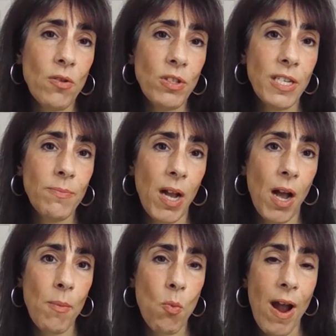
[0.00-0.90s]
when you did
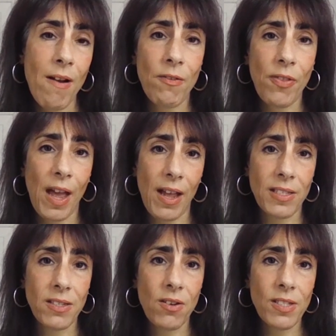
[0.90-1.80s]
become aware of
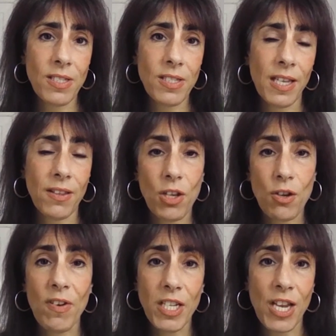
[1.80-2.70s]
that anxiety,
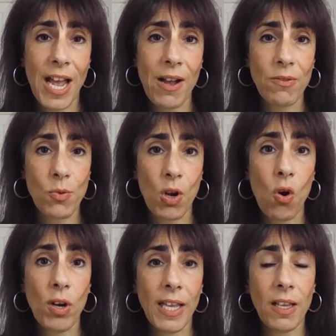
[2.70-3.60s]
that you reached out
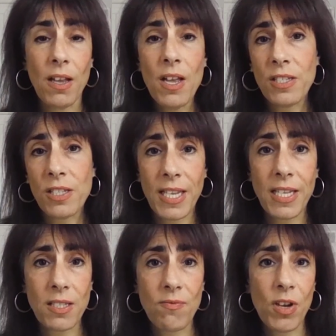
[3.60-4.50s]
to a colleague
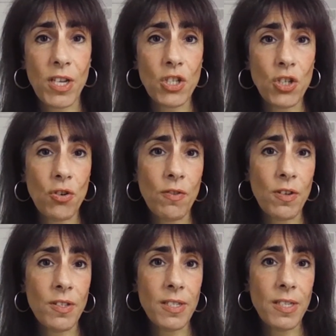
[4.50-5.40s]
to seek some
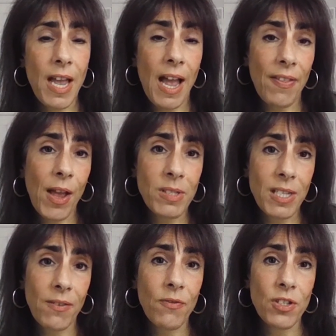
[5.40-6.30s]
reassurance, and that
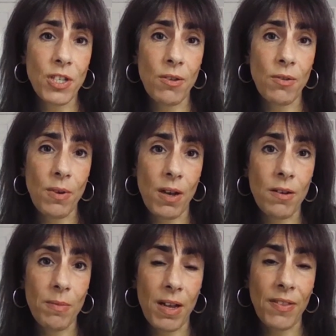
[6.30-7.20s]
was given to you
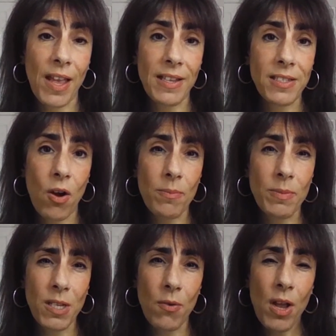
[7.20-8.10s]
at that
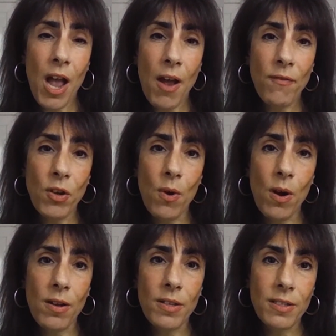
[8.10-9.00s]
time. So have
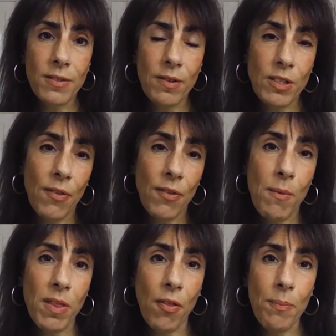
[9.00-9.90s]
you
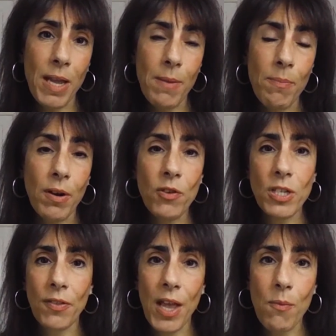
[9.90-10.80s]
done that with other people?
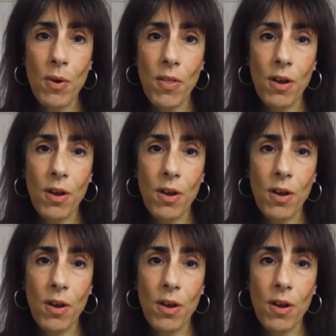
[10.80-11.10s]
Have you done that